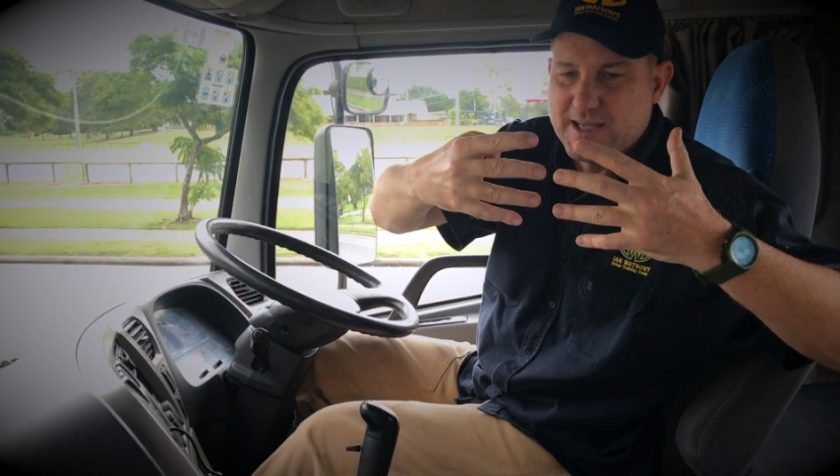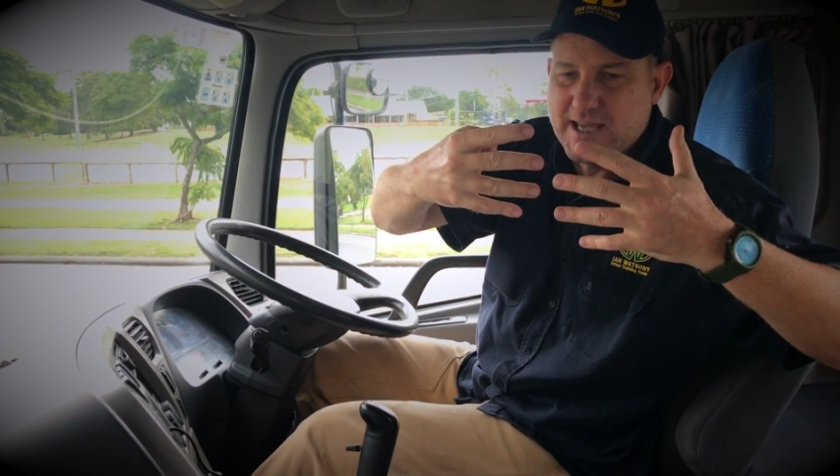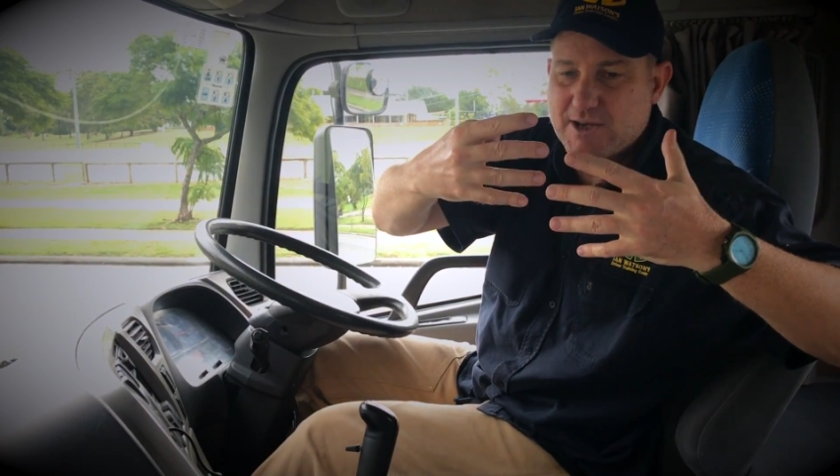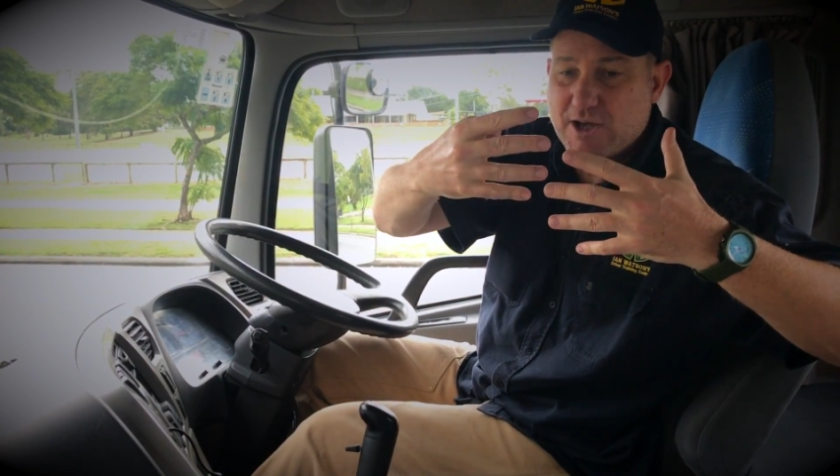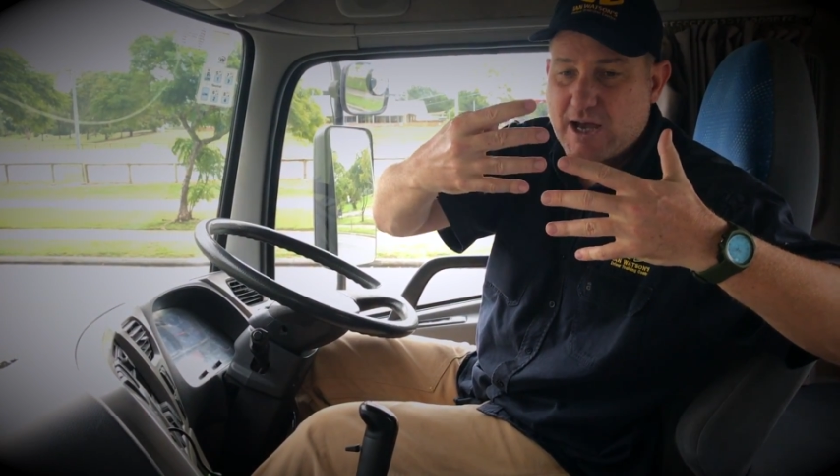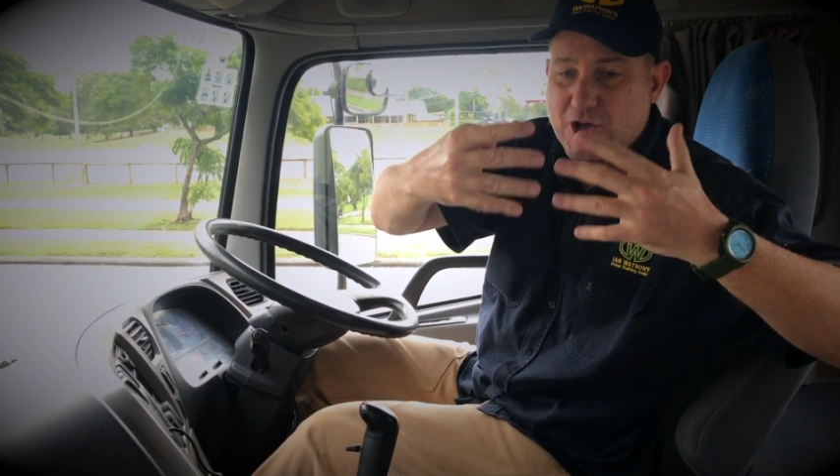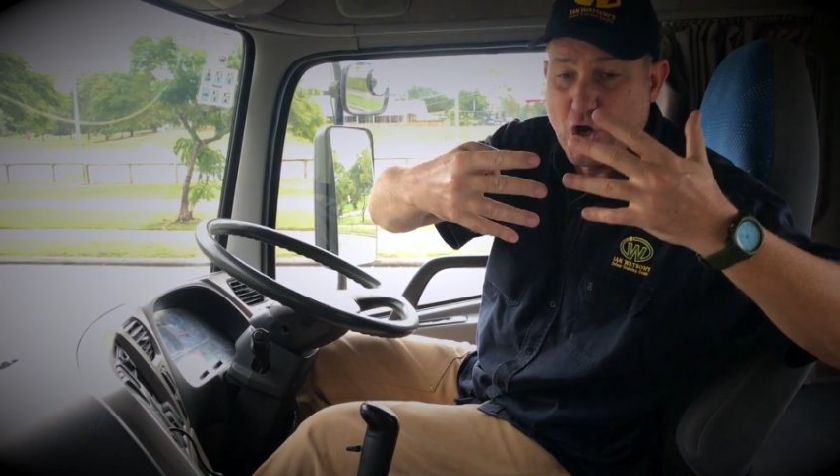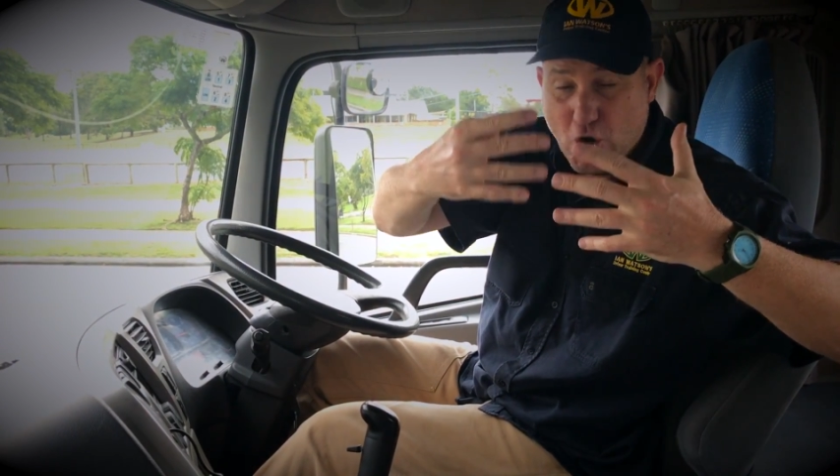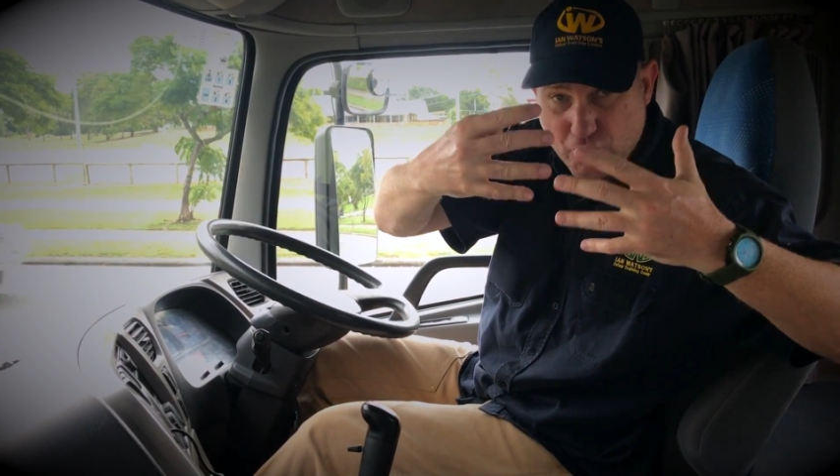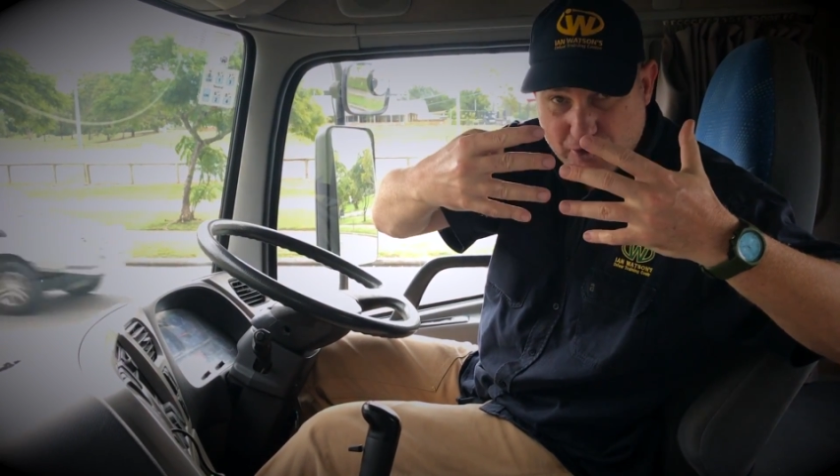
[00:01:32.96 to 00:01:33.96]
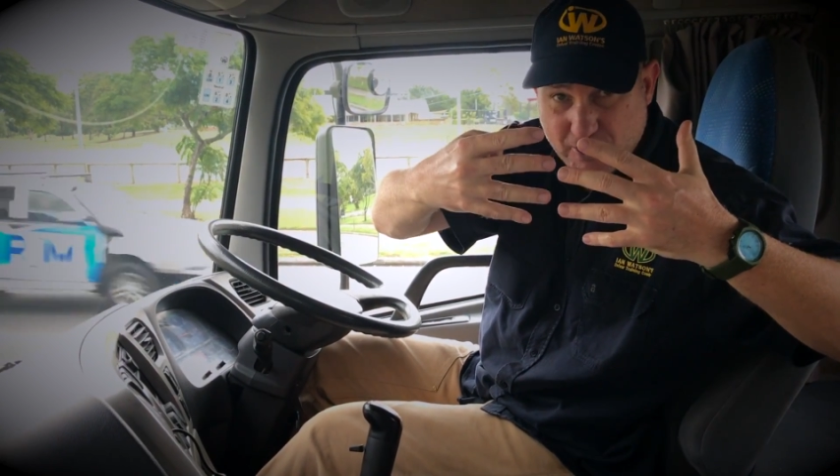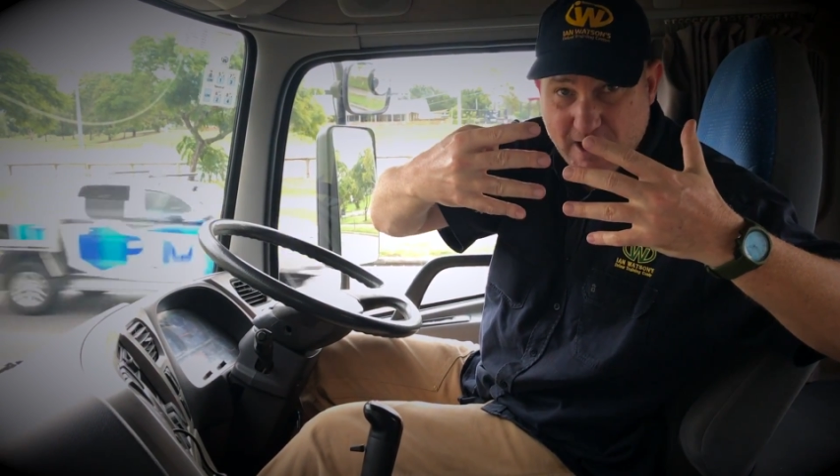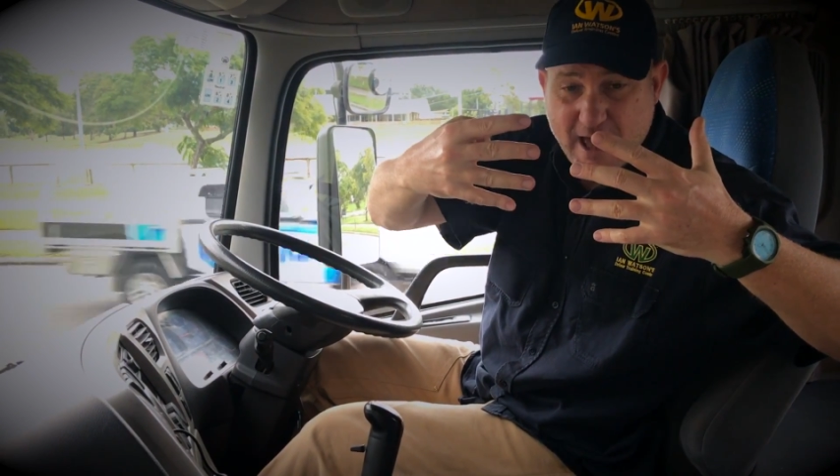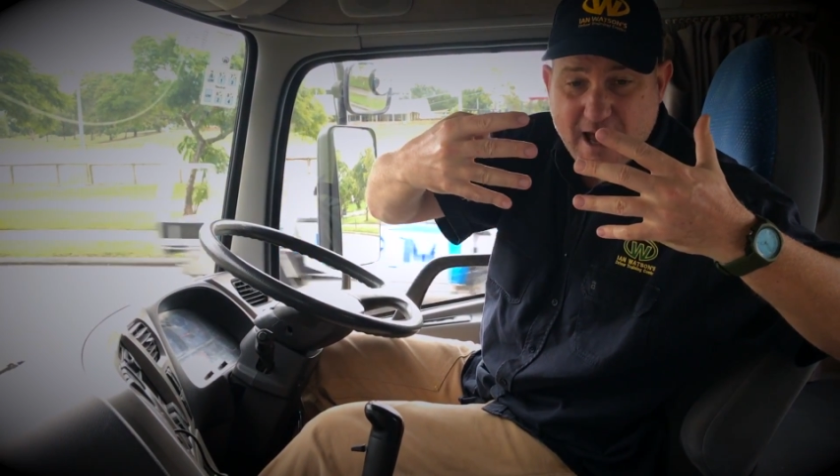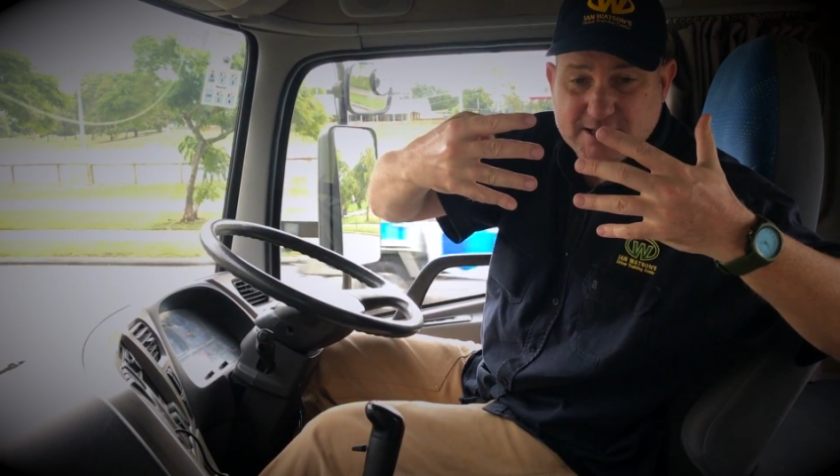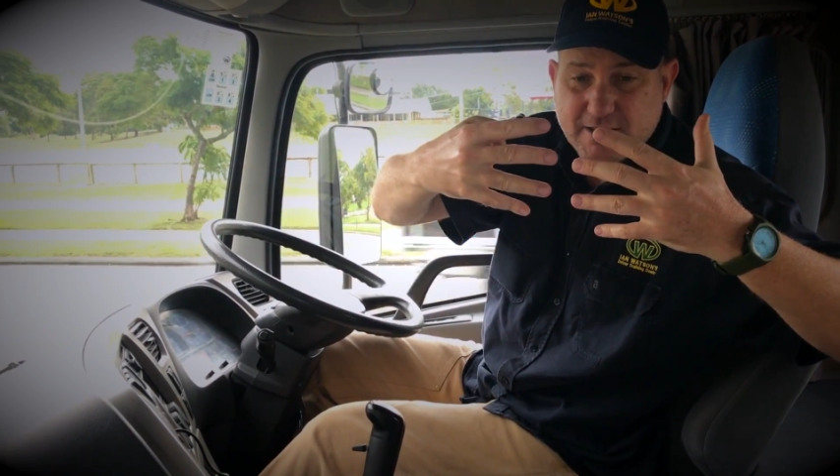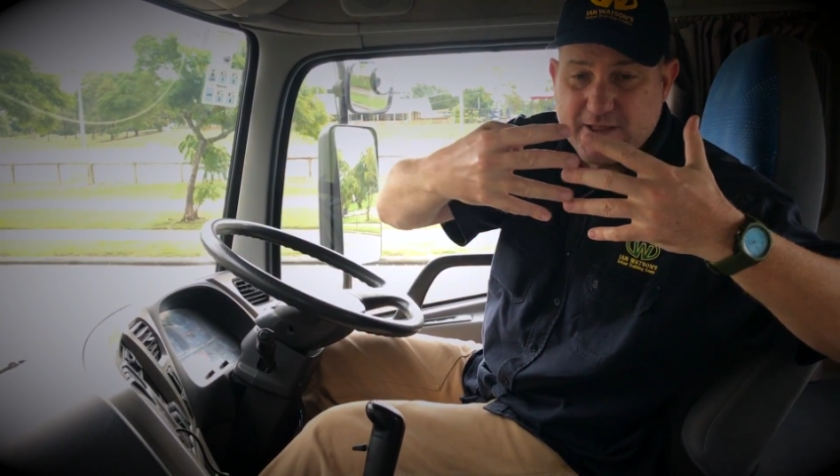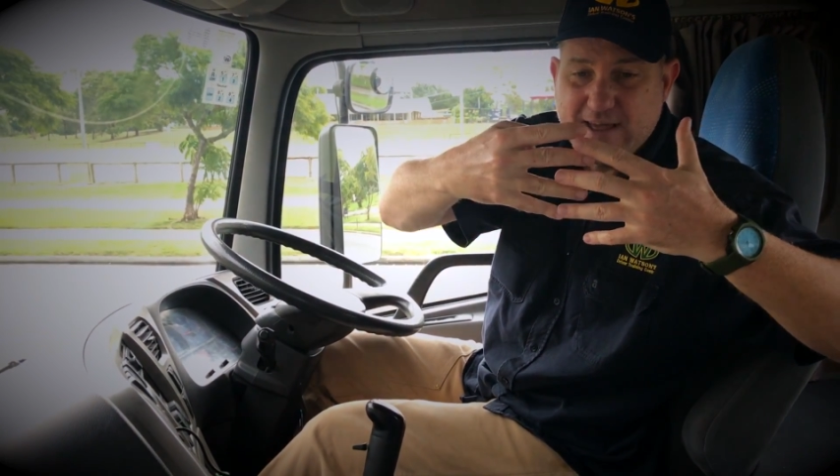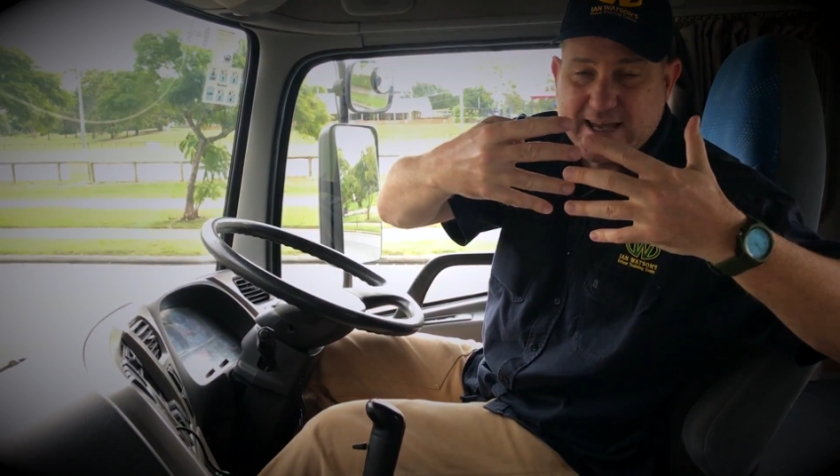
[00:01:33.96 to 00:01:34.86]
gear cogs, so that